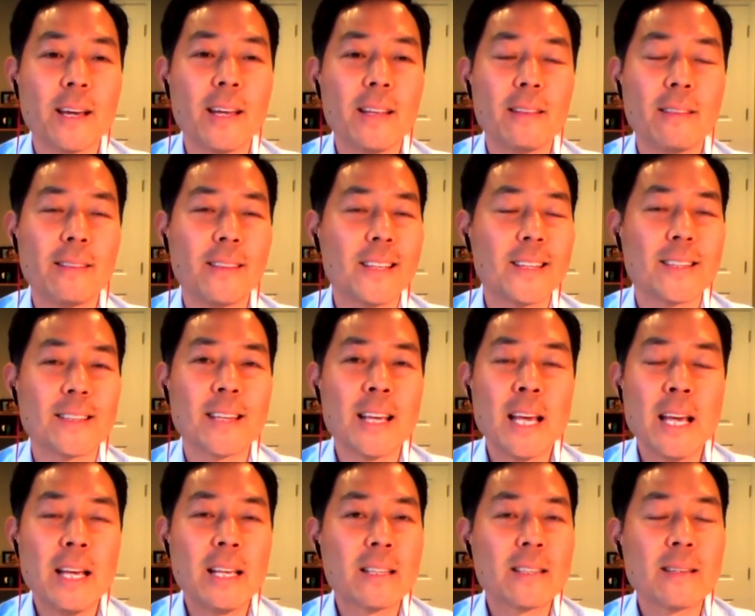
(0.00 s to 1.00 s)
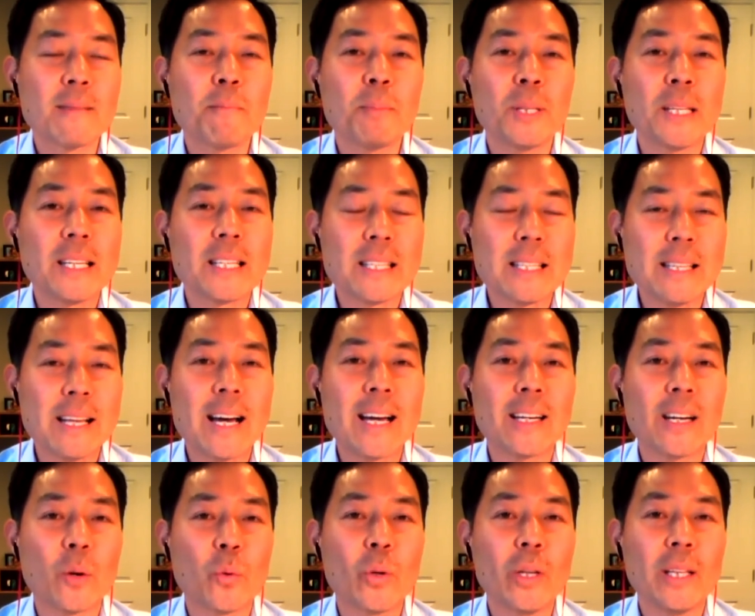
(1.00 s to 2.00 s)
And this simply is
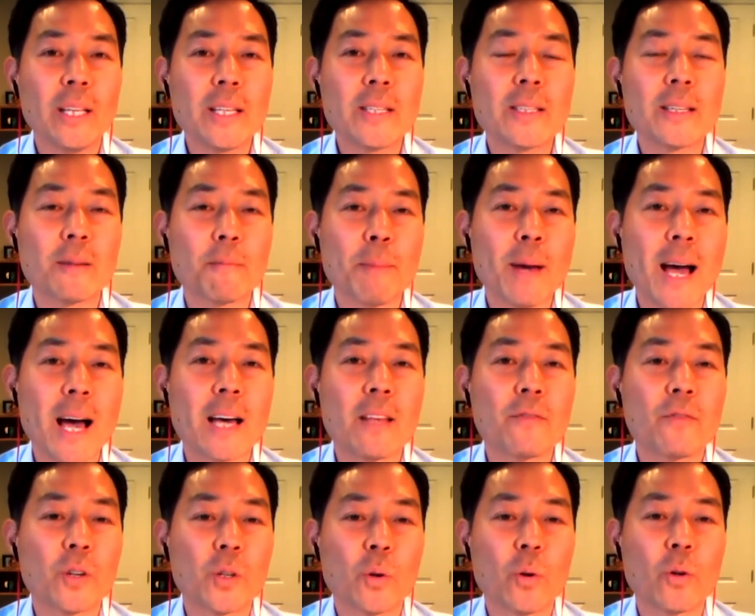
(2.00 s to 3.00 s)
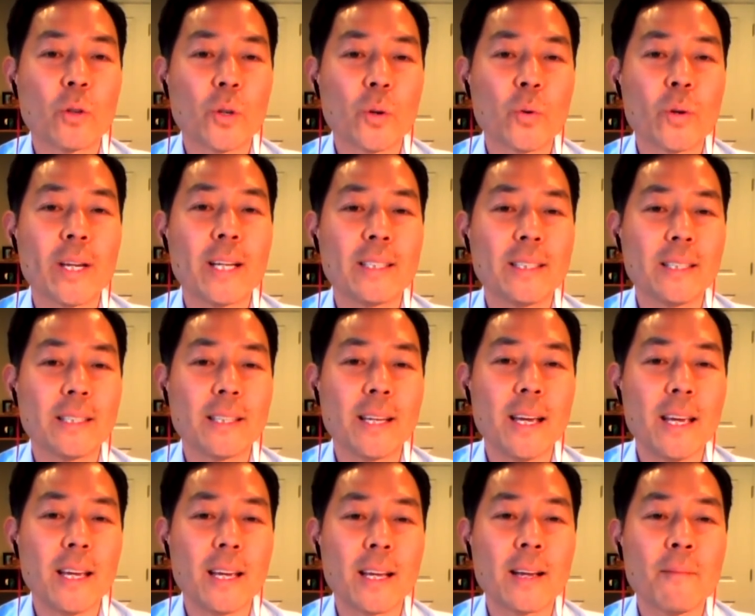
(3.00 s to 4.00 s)
not a realistic path for North Korea to
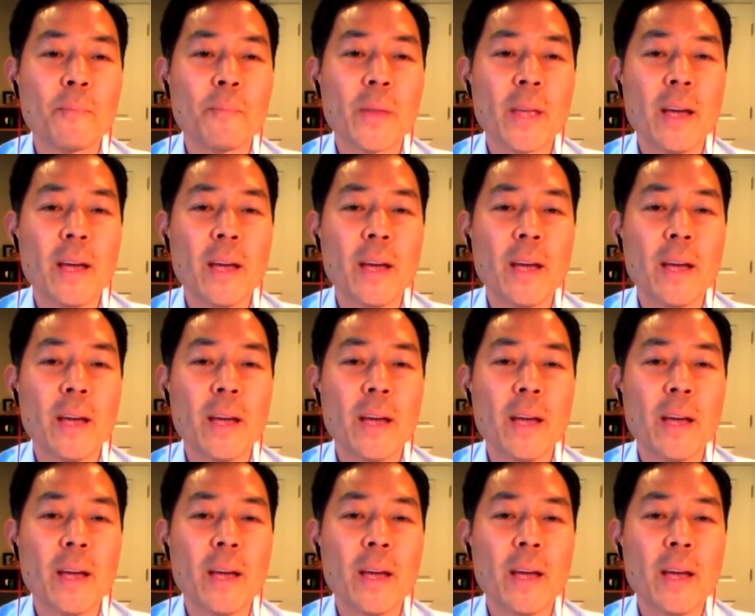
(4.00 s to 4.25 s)
take.